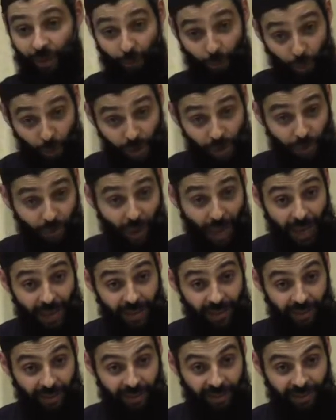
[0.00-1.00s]
The force of
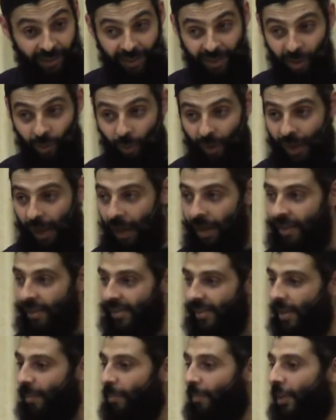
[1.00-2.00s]
anger. When I, uh,
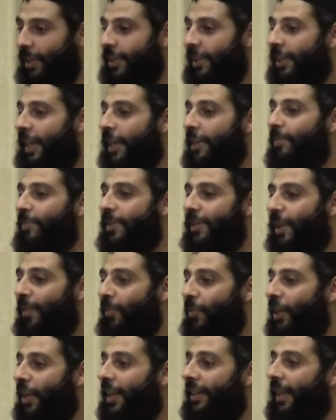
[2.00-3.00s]
somebody tells me
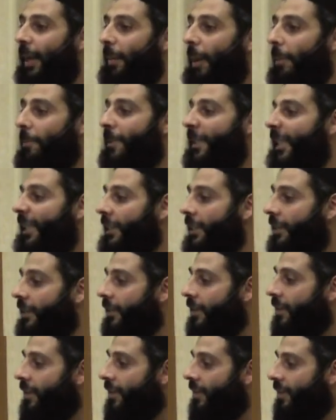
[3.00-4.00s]
something and I'm upset.
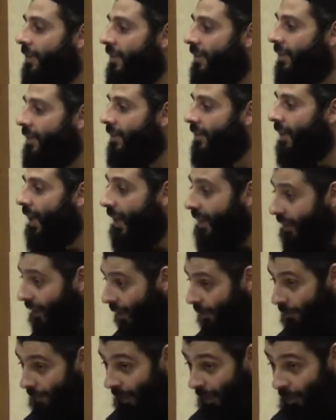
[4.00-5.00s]
And
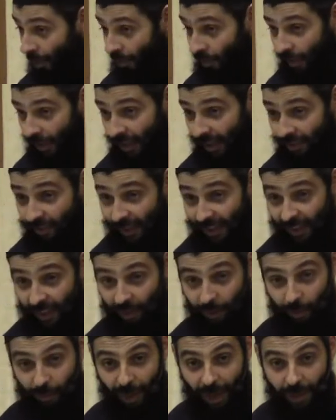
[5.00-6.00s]
I'm powerful enough, I
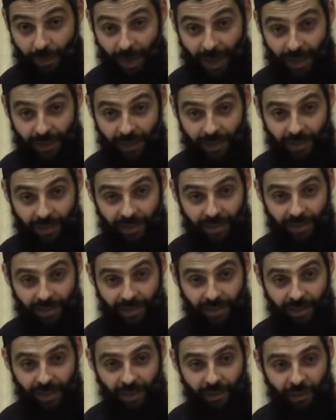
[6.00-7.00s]
can reply back.
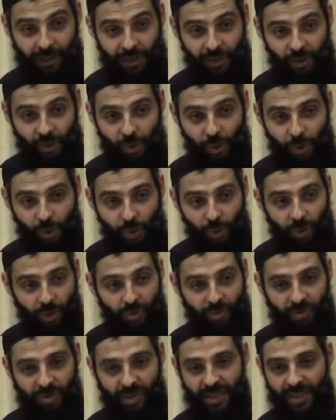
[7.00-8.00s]
If I choose to
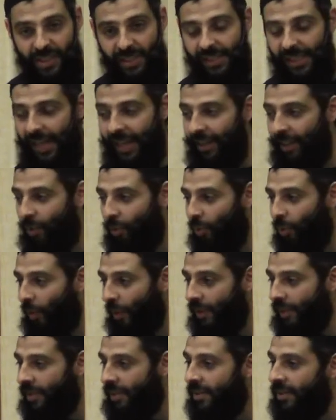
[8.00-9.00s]
confront this anger with
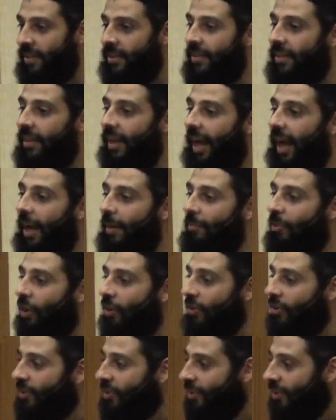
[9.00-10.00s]
what I'm
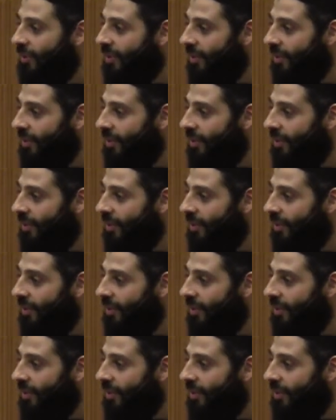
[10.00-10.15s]
not.